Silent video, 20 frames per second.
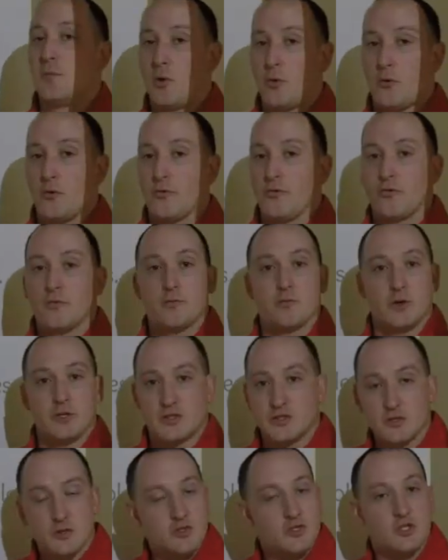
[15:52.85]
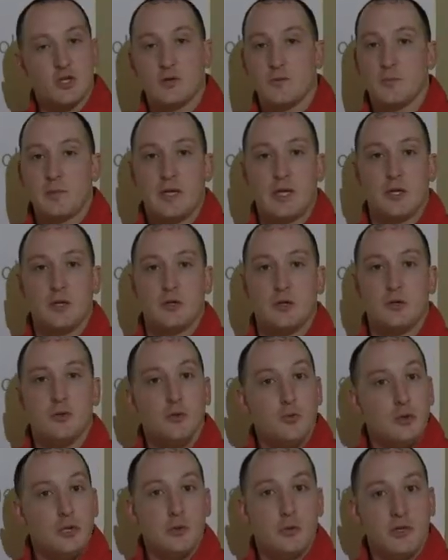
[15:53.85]
moles, which shouldn't be a
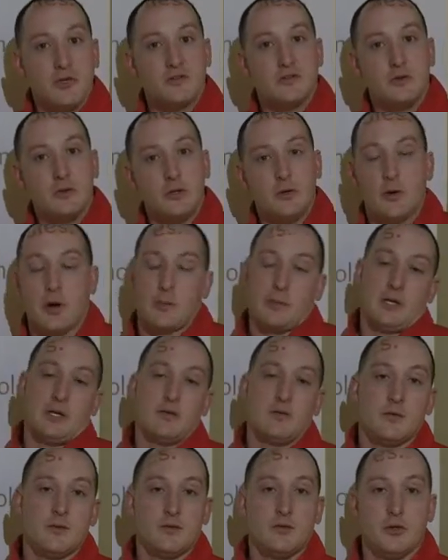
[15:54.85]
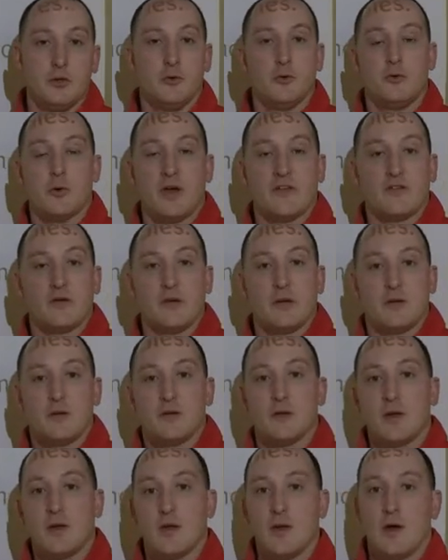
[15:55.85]
new unit to you. I mean, new as in
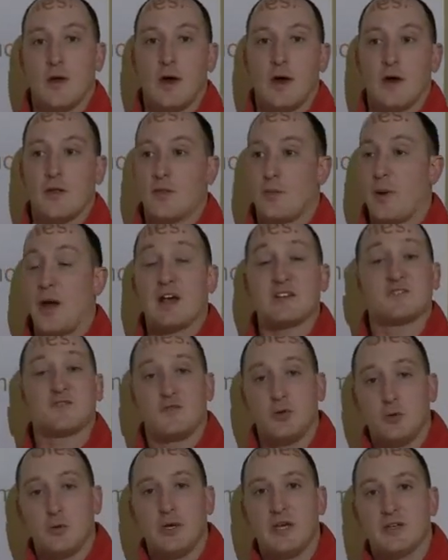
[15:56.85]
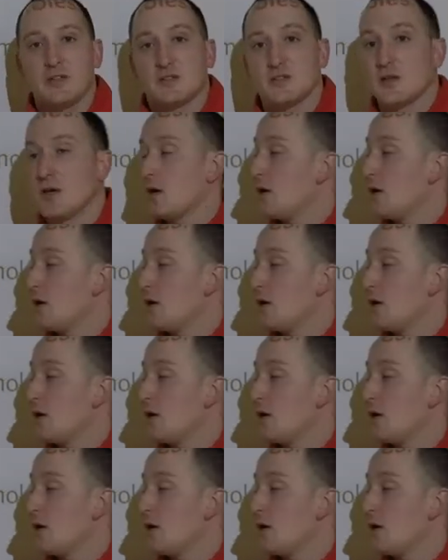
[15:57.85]
the past few weeks,